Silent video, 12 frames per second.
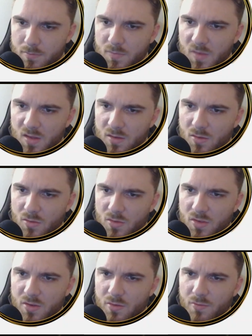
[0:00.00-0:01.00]
So
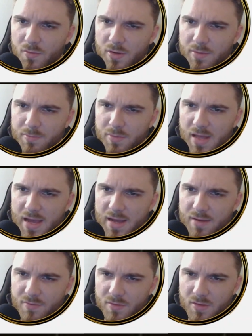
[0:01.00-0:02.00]
silvery
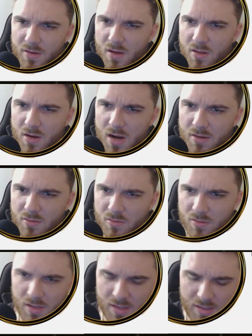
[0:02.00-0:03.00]
black for the color, I
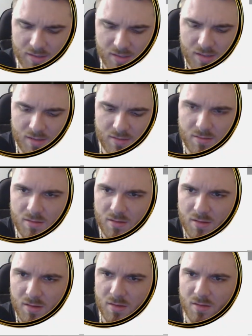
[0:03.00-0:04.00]
don't like that.
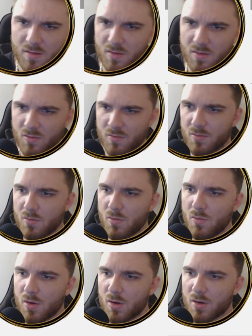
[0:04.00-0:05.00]
Silver will
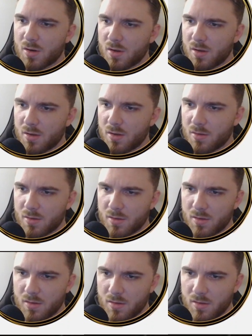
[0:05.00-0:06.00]
work.
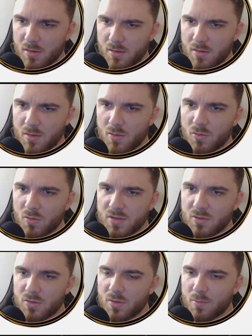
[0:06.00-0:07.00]
We'll
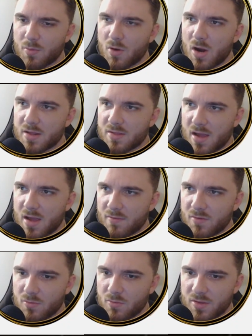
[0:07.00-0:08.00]
deal with the price
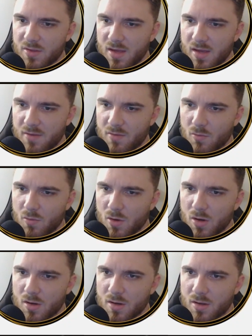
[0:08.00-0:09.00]
after we save our
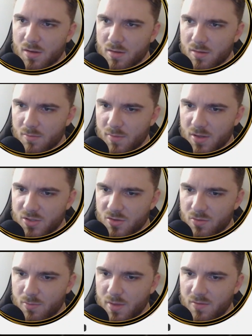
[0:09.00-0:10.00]
work. Make sure
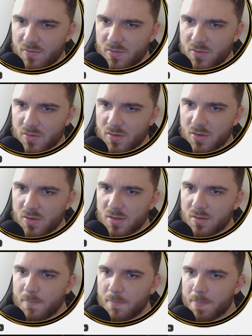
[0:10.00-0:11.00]
the meta field's
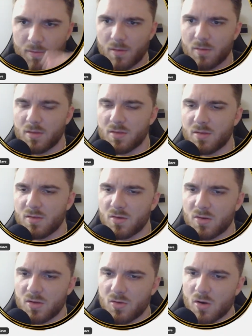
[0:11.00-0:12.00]
good. This is
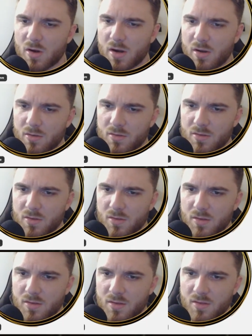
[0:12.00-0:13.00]
your URL. So
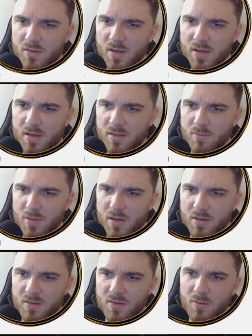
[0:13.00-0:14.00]
this is like the meta
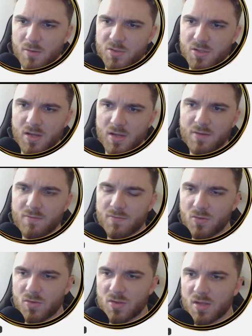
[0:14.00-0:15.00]
description. Like if
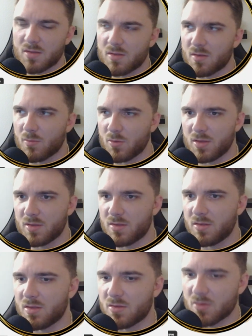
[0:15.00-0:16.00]
you sent someone this
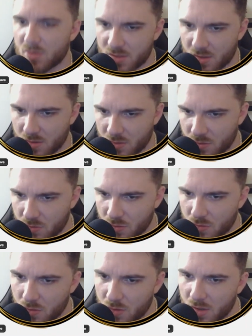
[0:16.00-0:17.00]
and they search it on
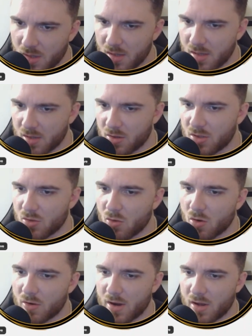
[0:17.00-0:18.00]
Google, your
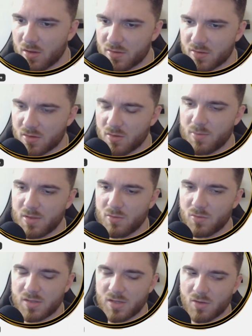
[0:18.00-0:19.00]
URL is going to be
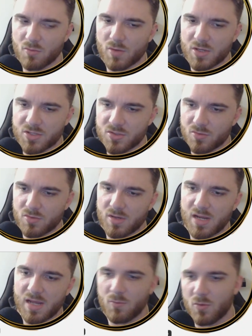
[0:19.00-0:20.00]
what the original
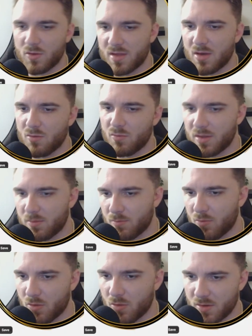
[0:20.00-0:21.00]
name was that we
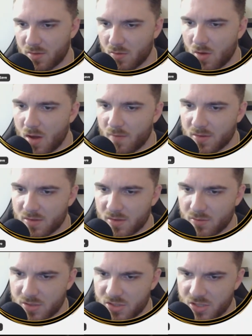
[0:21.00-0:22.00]
imported. So
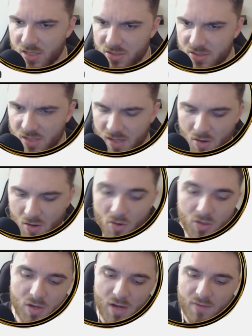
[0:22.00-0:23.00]
obviously we changed that.
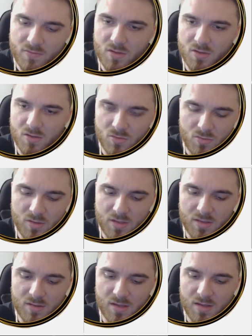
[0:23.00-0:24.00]
All you have to do
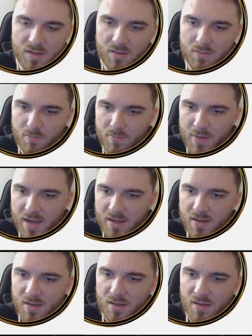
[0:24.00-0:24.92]
is hit back